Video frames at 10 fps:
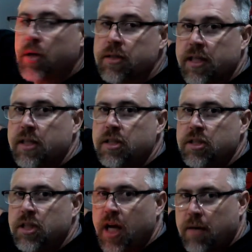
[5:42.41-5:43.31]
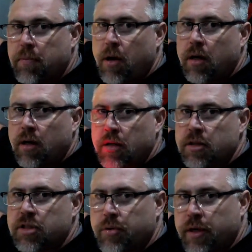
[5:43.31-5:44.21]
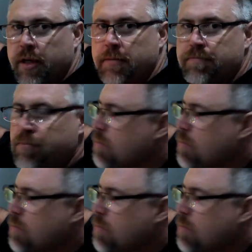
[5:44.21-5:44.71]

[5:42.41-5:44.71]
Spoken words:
here and say jackpot on the screen,